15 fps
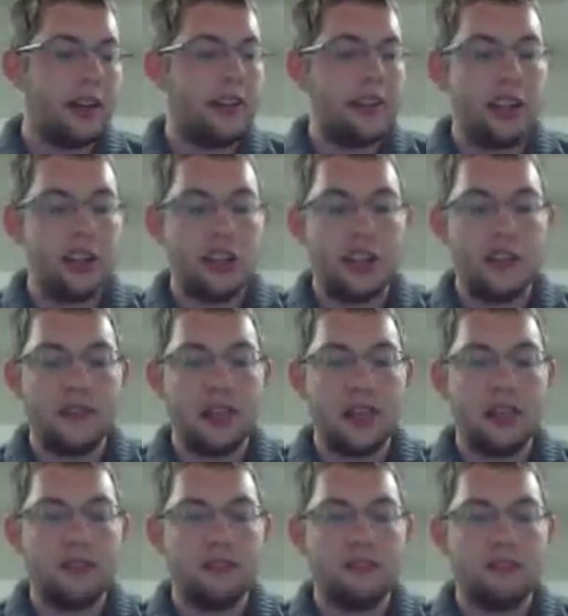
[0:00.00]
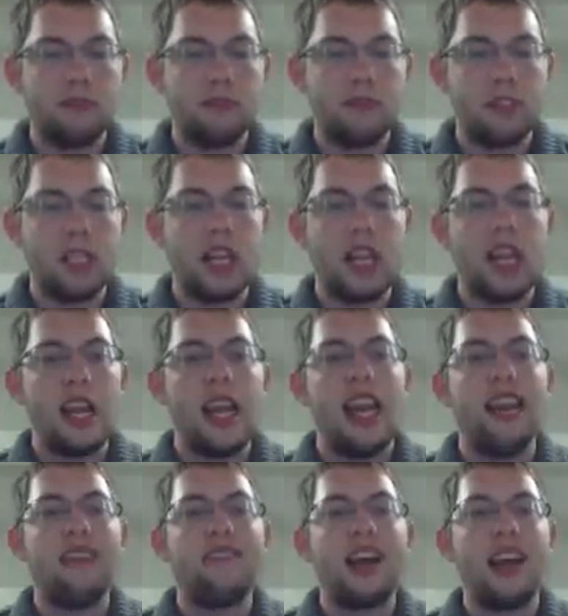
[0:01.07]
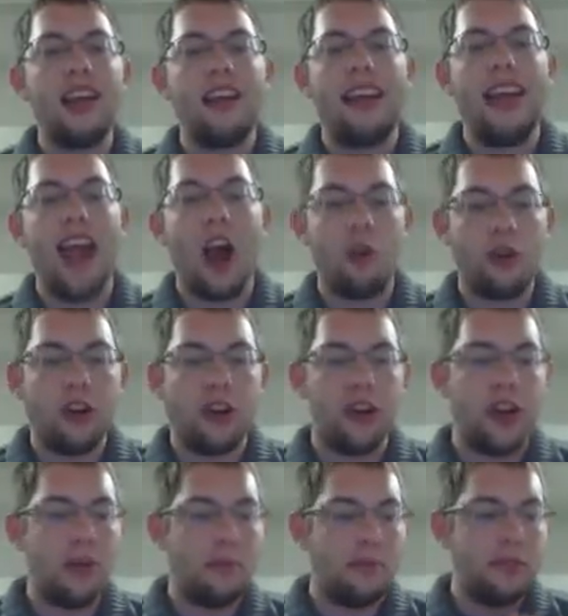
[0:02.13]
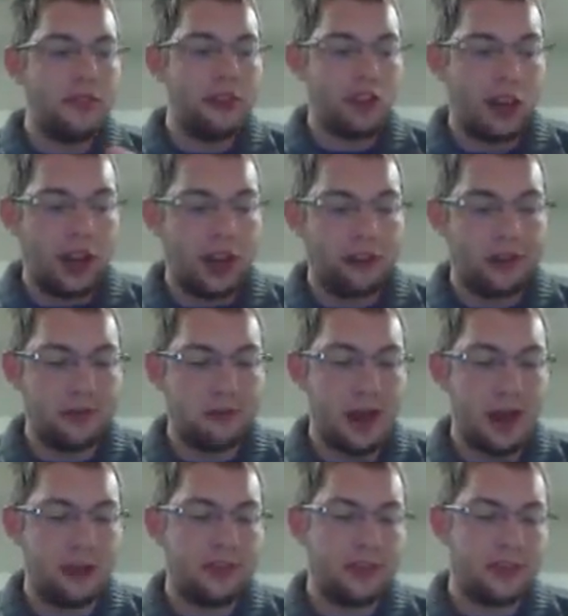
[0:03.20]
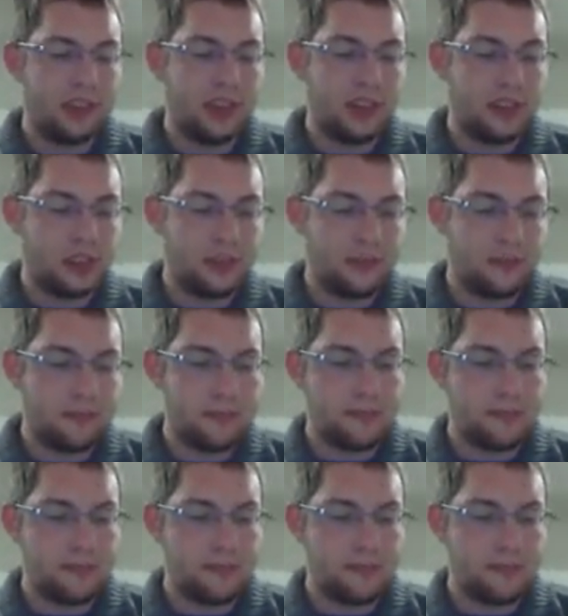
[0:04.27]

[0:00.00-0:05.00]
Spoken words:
extinction event, and finally the outcome of the Triassic mass extinction.